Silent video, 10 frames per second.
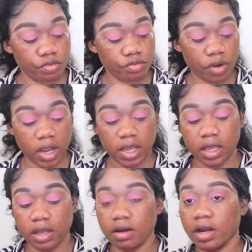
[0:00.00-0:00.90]
right
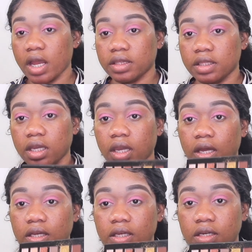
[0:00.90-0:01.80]
here at the
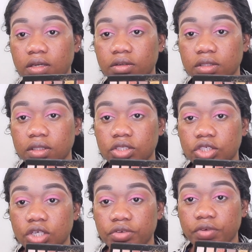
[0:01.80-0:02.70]
end. This
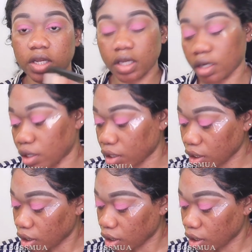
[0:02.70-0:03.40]
shade right here.